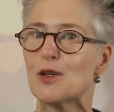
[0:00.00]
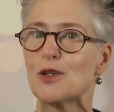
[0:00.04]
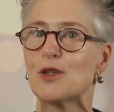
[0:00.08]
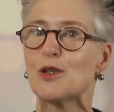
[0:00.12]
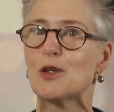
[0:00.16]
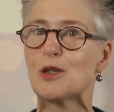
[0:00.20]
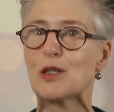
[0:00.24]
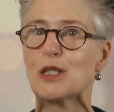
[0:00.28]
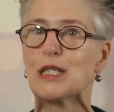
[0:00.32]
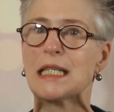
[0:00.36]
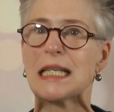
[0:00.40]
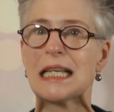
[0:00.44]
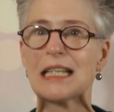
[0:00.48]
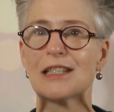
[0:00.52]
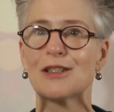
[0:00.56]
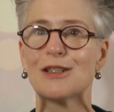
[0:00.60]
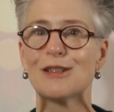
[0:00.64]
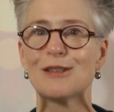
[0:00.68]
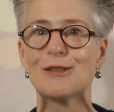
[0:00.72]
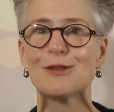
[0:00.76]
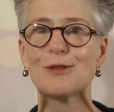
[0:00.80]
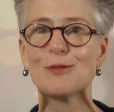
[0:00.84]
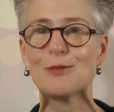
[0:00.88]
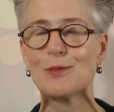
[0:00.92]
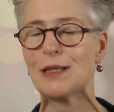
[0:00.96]
your
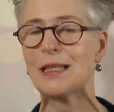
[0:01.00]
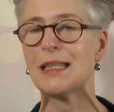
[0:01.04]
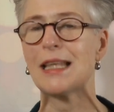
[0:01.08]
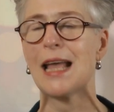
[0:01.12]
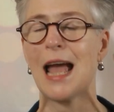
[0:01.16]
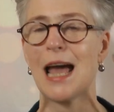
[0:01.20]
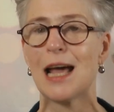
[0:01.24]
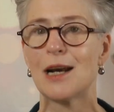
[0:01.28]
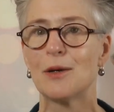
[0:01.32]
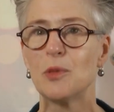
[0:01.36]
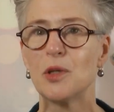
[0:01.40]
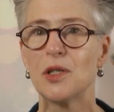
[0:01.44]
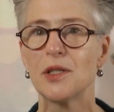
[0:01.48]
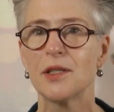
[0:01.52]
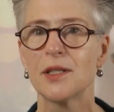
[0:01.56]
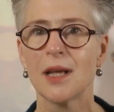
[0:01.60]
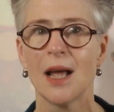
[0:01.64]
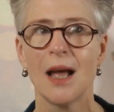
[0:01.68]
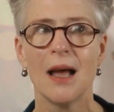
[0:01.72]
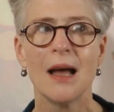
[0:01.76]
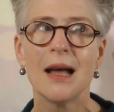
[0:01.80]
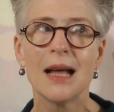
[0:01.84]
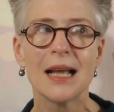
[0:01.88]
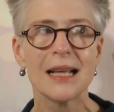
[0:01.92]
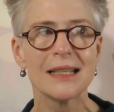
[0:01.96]
sessions with animals
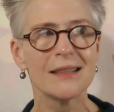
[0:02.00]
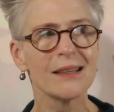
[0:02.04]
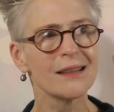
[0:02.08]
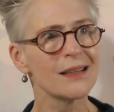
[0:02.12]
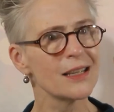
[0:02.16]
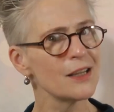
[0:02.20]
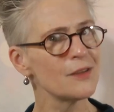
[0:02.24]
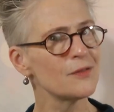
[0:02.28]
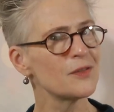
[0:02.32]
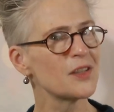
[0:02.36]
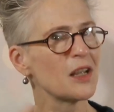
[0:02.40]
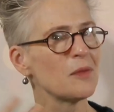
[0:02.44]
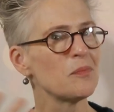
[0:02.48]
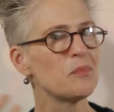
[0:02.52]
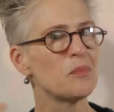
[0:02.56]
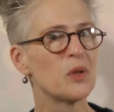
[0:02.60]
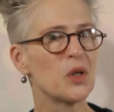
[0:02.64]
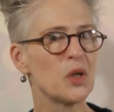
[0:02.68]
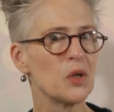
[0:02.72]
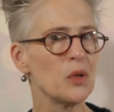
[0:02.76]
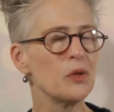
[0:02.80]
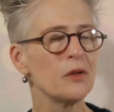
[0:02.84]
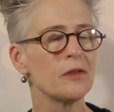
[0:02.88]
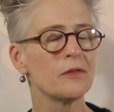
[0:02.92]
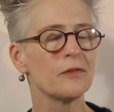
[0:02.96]
is it gives a
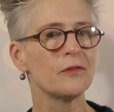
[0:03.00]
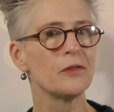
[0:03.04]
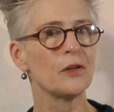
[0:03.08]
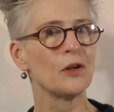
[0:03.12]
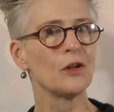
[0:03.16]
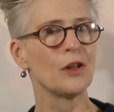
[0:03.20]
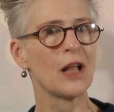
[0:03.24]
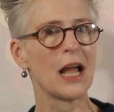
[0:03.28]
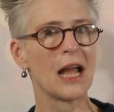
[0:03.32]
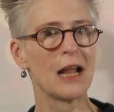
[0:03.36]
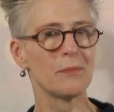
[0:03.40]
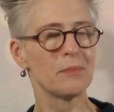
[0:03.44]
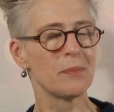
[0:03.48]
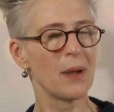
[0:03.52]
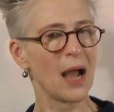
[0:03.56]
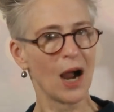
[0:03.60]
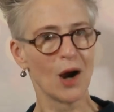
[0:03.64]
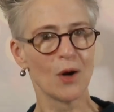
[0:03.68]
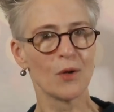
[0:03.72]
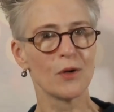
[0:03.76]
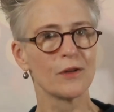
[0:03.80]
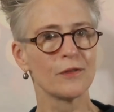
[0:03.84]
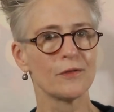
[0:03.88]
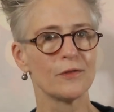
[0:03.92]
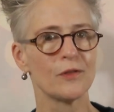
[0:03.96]
beautiful and
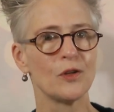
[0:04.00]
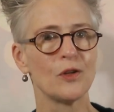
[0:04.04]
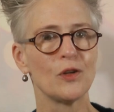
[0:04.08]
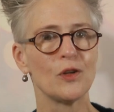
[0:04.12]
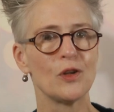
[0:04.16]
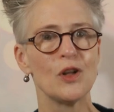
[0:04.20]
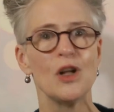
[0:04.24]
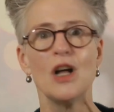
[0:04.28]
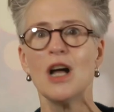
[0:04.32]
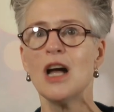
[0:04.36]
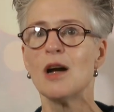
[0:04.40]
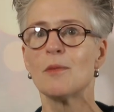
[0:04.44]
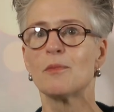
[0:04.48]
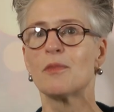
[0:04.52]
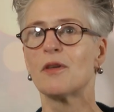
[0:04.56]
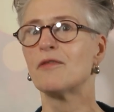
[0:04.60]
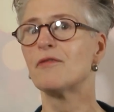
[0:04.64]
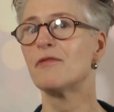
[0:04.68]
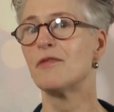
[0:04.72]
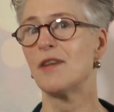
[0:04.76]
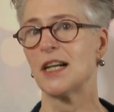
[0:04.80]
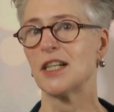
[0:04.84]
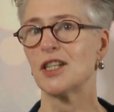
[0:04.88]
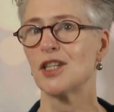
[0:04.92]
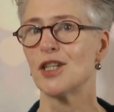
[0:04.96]
powerful
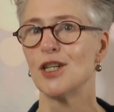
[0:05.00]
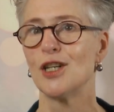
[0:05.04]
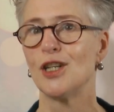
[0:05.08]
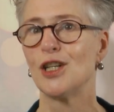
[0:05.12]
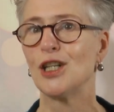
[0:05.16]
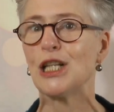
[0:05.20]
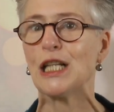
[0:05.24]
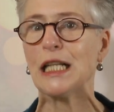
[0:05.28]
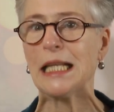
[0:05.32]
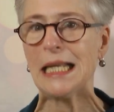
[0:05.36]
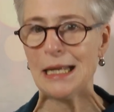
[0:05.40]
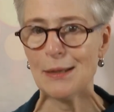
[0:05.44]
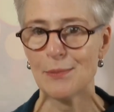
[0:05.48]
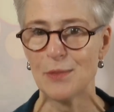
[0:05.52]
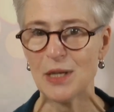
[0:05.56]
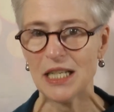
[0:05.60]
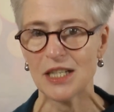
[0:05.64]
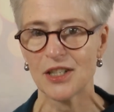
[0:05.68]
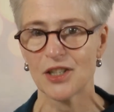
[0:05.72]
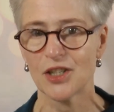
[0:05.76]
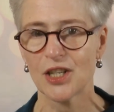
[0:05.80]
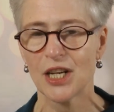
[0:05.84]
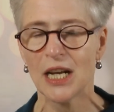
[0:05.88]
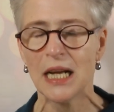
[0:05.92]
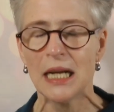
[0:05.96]
professional
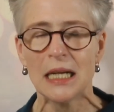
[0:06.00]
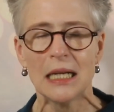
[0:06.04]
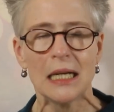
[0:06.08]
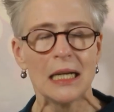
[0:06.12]
image.